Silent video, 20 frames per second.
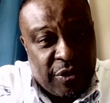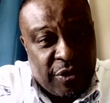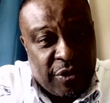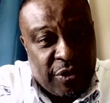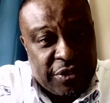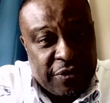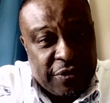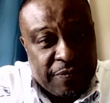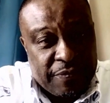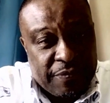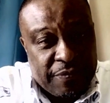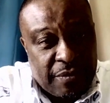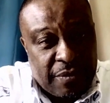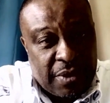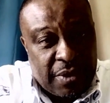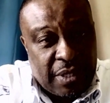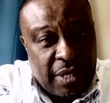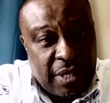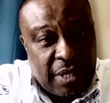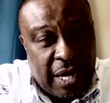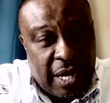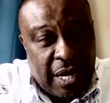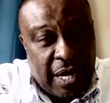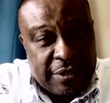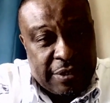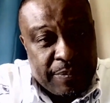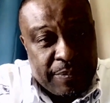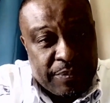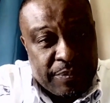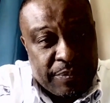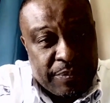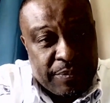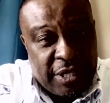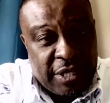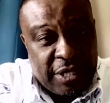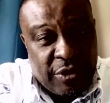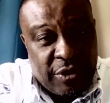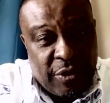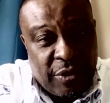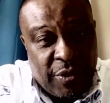referendum is called
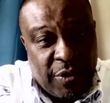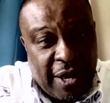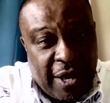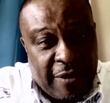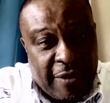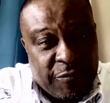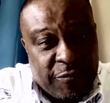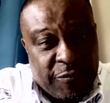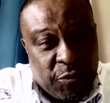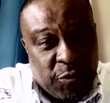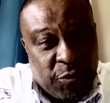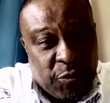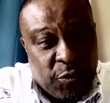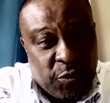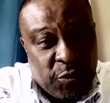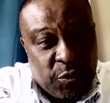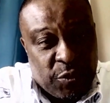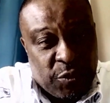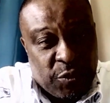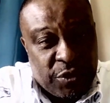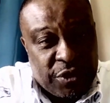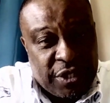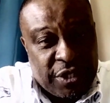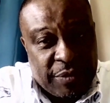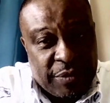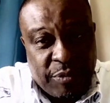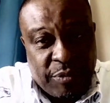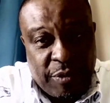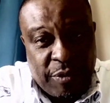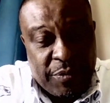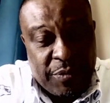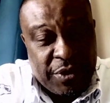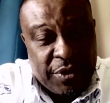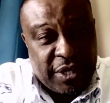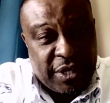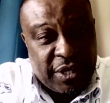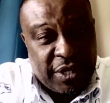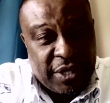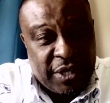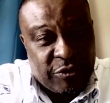and they now
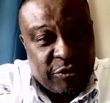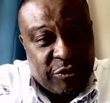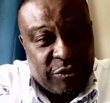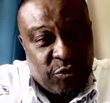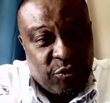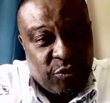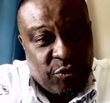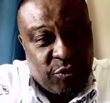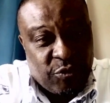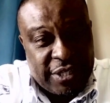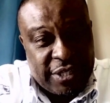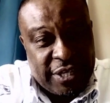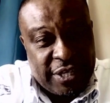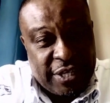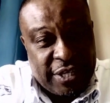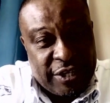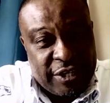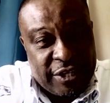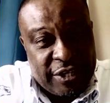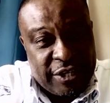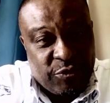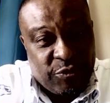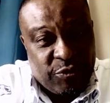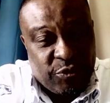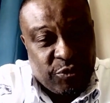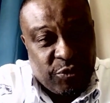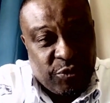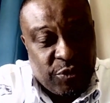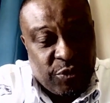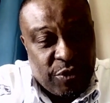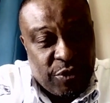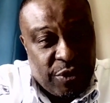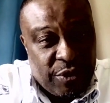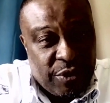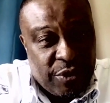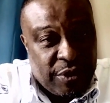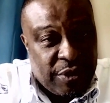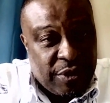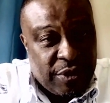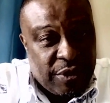have to sit publicly or to do
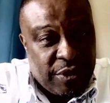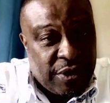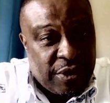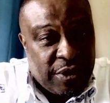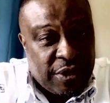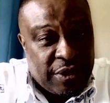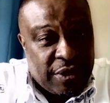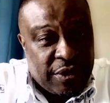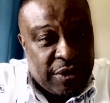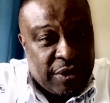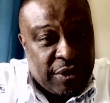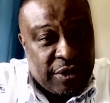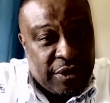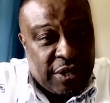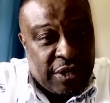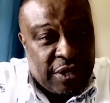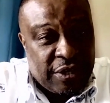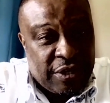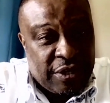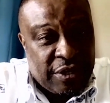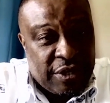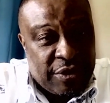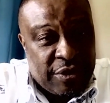what they need to do to